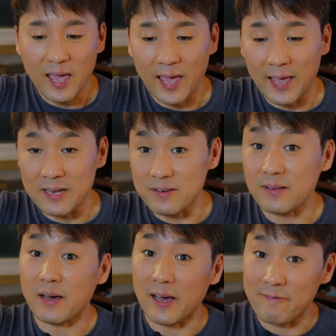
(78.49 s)
and
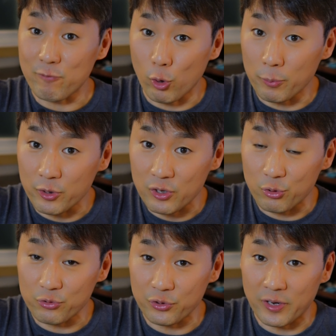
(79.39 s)
a former
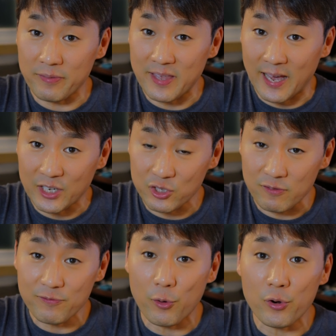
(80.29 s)
user of the Action
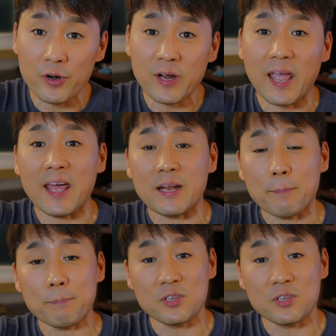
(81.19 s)
4 and a